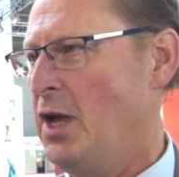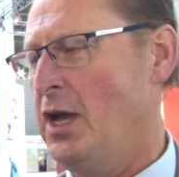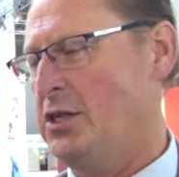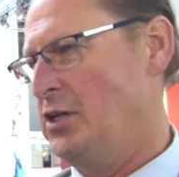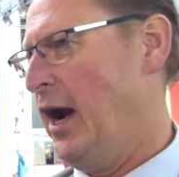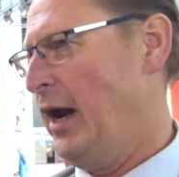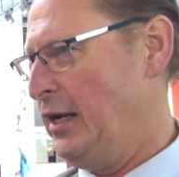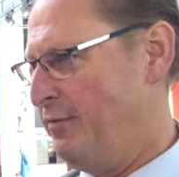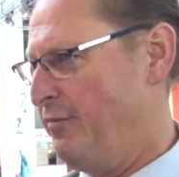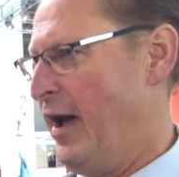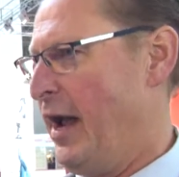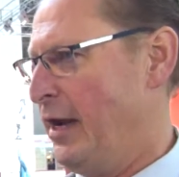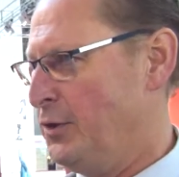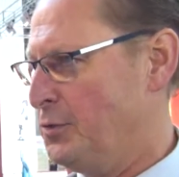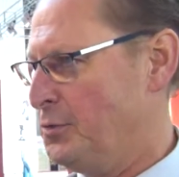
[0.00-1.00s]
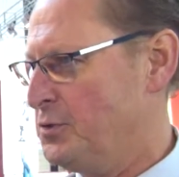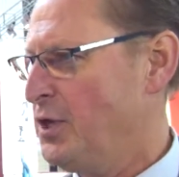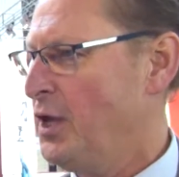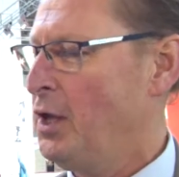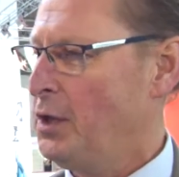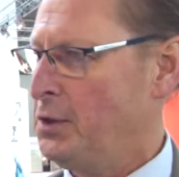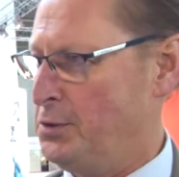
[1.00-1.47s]
is highly valued
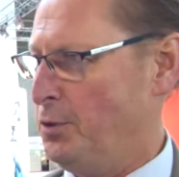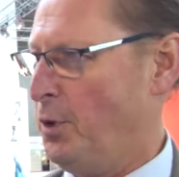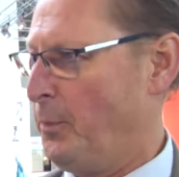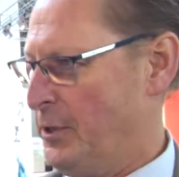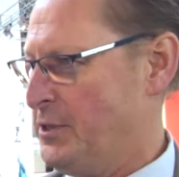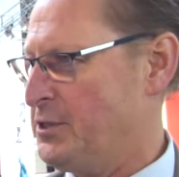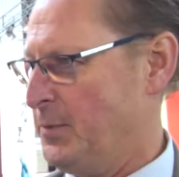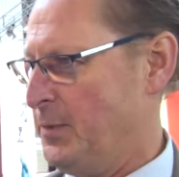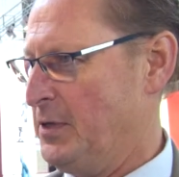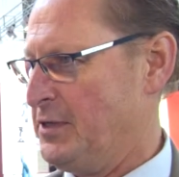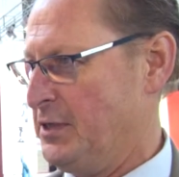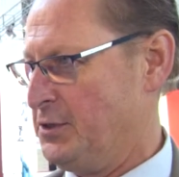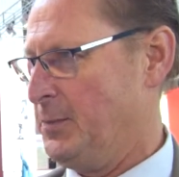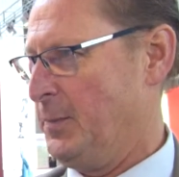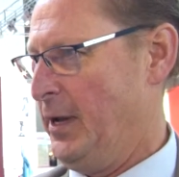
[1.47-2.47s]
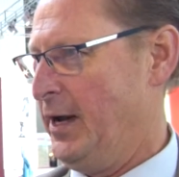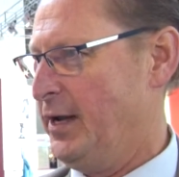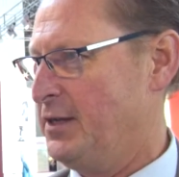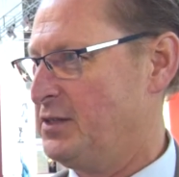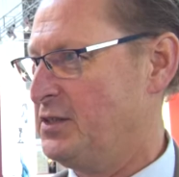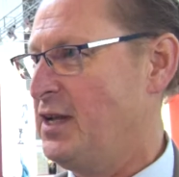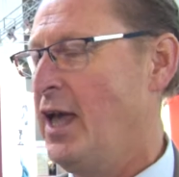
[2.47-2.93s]
to our principals and
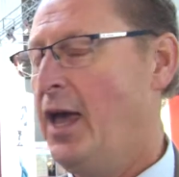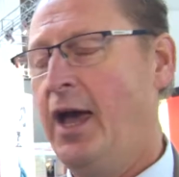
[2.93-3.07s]
suppliers.